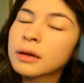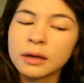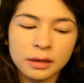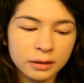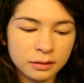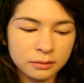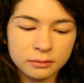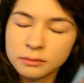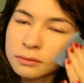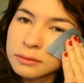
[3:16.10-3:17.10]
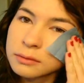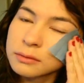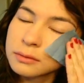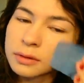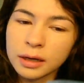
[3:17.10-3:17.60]
And
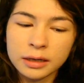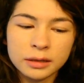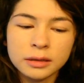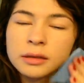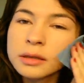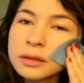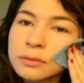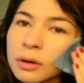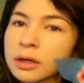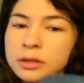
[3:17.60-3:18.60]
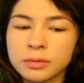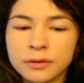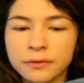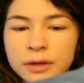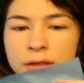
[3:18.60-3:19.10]
I just washed
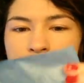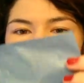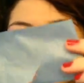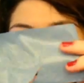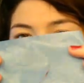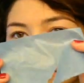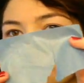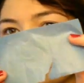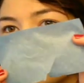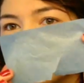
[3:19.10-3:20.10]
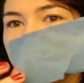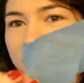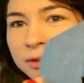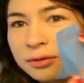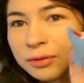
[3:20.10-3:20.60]
my face, so there isn't really that
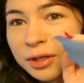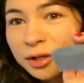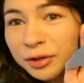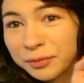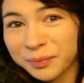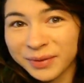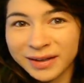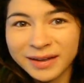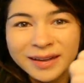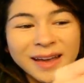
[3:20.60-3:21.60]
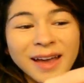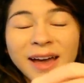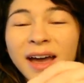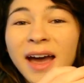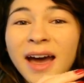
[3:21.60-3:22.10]
much oil, but
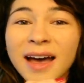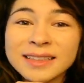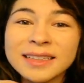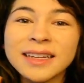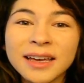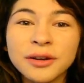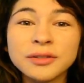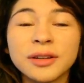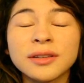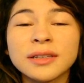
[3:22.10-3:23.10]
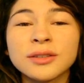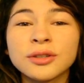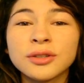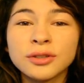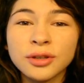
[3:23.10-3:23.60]
as the day goes on, these
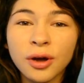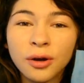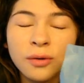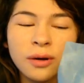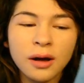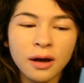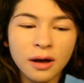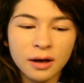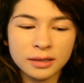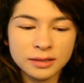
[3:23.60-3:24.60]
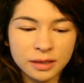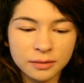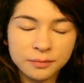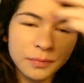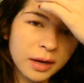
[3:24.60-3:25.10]
are so
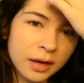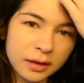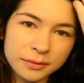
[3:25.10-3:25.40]
awesome